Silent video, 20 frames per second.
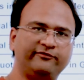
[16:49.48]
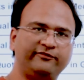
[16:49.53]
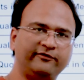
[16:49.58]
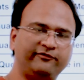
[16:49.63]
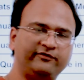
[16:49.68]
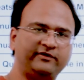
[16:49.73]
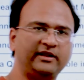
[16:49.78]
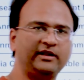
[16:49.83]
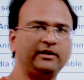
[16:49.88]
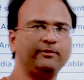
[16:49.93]

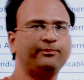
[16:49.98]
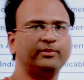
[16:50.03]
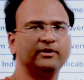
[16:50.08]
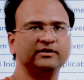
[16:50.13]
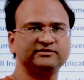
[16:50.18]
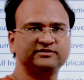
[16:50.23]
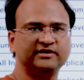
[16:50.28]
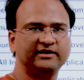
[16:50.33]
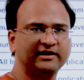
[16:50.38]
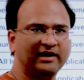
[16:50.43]

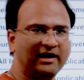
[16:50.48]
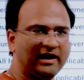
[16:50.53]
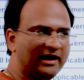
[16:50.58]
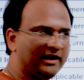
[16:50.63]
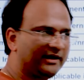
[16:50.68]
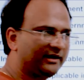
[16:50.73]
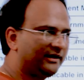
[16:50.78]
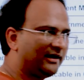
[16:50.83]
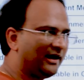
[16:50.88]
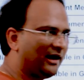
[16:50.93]
15%
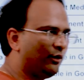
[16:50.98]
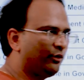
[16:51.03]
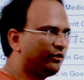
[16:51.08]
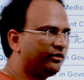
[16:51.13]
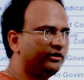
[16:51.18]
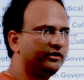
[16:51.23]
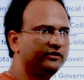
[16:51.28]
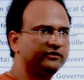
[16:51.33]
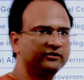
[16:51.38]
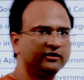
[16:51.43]
are now
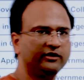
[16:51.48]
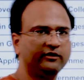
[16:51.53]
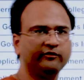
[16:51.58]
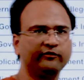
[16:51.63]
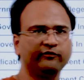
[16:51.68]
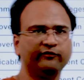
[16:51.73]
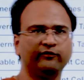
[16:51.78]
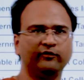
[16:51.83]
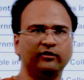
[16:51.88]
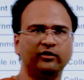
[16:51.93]

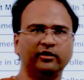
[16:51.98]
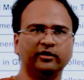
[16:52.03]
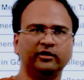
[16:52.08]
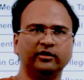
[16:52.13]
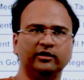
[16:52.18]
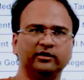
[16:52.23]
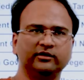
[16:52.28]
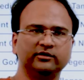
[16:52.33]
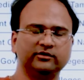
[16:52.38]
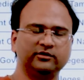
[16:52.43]
reserved
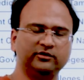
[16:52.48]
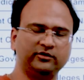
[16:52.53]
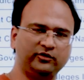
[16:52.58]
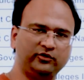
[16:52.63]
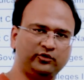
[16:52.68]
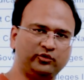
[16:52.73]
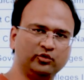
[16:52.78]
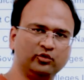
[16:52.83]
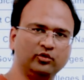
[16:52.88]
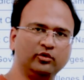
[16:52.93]
for
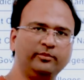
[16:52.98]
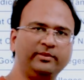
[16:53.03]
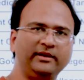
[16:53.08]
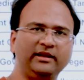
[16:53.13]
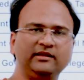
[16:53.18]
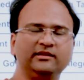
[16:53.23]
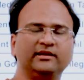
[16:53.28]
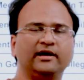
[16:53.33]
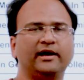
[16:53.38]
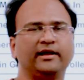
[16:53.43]
you
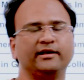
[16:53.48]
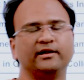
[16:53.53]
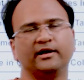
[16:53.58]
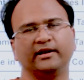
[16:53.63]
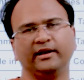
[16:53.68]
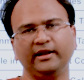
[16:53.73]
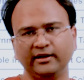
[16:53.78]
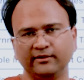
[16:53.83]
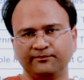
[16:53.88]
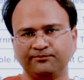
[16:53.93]
being the
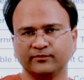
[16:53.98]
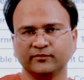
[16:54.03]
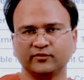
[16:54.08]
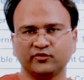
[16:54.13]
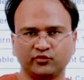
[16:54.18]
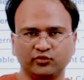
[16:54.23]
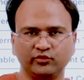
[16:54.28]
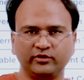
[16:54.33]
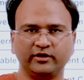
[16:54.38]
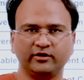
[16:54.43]
NRI
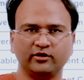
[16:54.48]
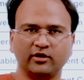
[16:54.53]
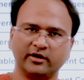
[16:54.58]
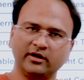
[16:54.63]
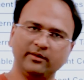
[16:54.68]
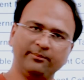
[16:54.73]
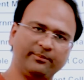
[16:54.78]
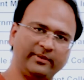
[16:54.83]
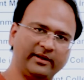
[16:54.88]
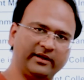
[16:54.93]
student
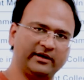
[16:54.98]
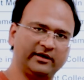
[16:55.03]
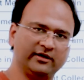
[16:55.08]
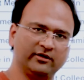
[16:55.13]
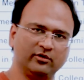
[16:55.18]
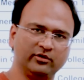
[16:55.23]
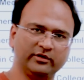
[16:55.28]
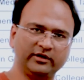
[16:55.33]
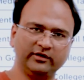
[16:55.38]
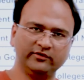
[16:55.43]
or a parent.
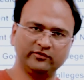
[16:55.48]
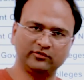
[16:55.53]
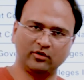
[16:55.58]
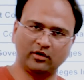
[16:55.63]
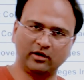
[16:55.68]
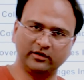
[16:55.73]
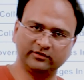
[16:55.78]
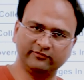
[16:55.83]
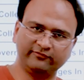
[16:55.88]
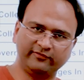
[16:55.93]
Okay, so
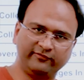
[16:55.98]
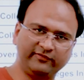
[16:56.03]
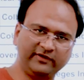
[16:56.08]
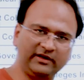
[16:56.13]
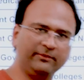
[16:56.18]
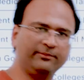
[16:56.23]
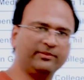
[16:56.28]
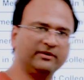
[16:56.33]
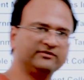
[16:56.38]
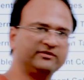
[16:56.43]
on
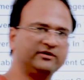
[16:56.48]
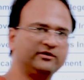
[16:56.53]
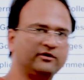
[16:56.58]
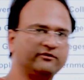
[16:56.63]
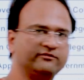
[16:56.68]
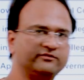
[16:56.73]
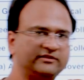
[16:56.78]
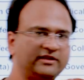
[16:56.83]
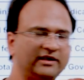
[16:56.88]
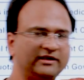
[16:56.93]
15%
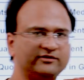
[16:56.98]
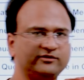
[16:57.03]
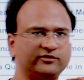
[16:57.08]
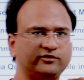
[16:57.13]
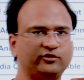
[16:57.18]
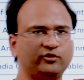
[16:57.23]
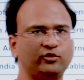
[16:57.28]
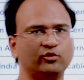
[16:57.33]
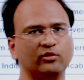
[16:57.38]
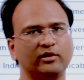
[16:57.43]
of
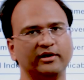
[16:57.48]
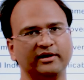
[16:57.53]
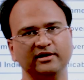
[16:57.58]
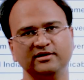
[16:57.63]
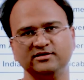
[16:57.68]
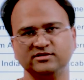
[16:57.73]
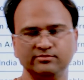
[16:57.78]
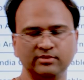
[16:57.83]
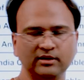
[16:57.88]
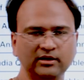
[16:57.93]
this, you are
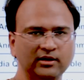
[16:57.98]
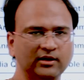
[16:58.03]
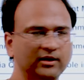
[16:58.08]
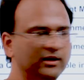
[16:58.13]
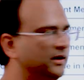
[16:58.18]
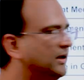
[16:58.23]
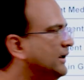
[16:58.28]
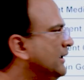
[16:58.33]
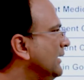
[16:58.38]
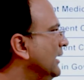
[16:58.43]
eligible.
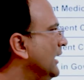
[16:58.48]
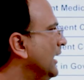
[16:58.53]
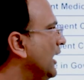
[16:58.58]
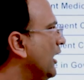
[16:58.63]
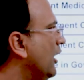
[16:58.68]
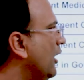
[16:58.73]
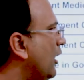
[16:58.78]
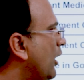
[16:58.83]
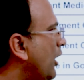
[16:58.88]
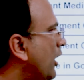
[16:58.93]

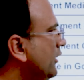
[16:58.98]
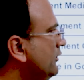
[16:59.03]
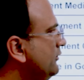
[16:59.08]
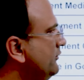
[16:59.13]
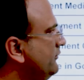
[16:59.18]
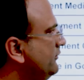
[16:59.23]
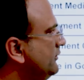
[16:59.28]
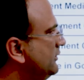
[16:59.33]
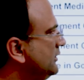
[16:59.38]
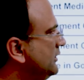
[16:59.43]

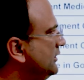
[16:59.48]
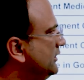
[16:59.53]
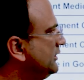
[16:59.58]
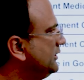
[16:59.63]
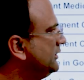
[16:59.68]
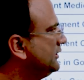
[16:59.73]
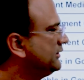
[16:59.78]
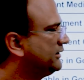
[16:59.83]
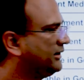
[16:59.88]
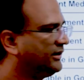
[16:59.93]
On
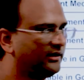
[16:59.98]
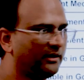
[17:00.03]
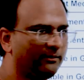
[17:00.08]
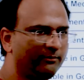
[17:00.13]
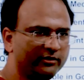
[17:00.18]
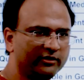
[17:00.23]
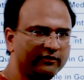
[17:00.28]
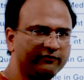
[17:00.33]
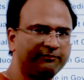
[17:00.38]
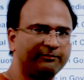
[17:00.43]
the
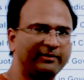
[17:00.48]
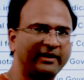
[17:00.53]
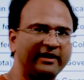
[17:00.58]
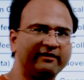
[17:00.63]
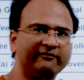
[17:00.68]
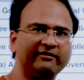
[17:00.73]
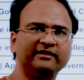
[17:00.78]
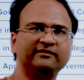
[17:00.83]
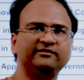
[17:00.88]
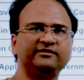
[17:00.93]
number of
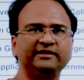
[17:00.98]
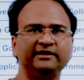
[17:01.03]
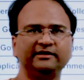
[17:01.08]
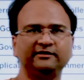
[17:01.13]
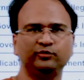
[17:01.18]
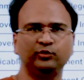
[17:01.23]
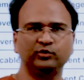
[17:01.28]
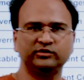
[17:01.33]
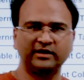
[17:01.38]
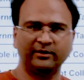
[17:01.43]
private
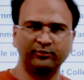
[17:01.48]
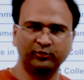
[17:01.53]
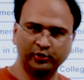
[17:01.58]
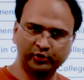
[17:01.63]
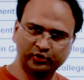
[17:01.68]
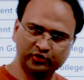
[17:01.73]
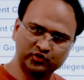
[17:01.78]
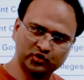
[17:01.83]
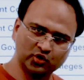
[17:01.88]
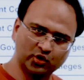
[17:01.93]
seats which I'm
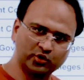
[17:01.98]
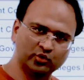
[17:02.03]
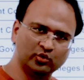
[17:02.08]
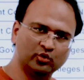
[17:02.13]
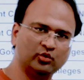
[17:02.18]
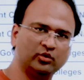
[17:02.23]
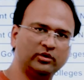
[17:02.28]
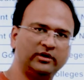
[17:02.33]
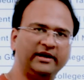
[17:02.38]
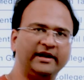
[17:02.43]
going to show
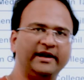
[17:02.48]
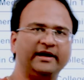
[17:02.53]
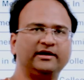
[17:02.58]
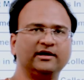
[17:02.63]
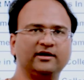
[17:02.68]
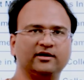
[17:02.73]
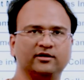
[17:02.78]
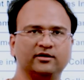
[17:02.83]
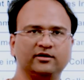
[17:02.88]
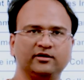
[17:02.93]
you
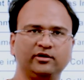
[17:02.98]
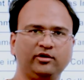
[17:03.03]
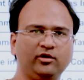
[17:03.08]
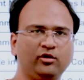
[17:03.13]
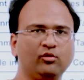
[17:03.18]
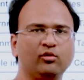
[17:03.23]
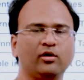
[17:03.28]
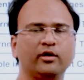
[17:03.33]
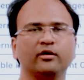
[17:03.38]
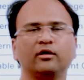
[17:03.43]
later,
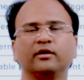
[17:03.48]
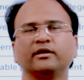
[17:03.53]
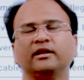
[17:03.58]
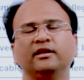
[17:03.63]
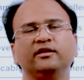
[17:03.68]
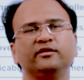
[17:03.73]
you are not